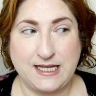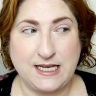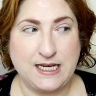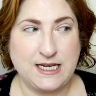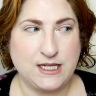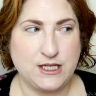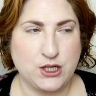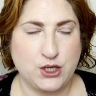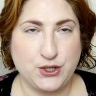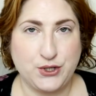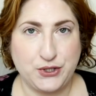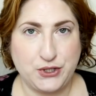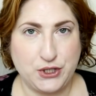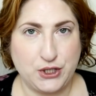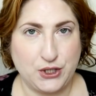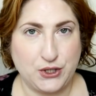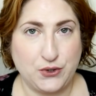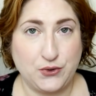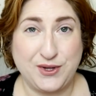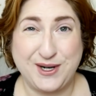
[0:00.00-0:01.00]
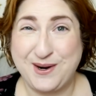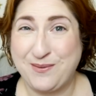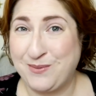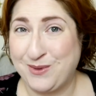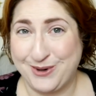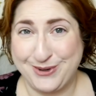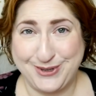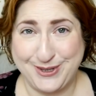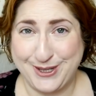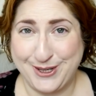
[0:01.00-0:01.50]
These are the two that I'm
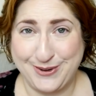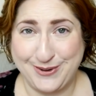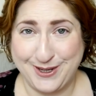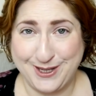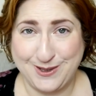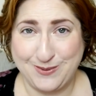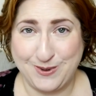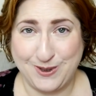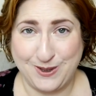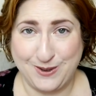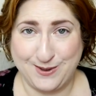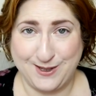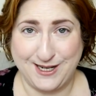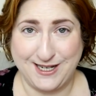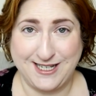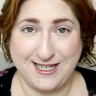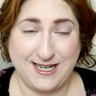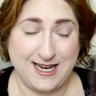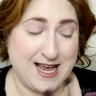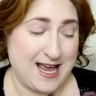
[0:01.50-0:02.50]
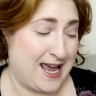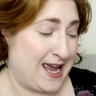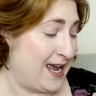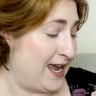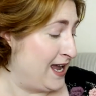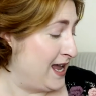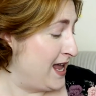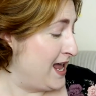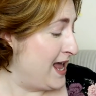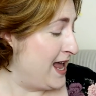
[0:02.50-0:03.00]
mostly going to be using
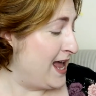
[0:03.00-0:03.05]
today,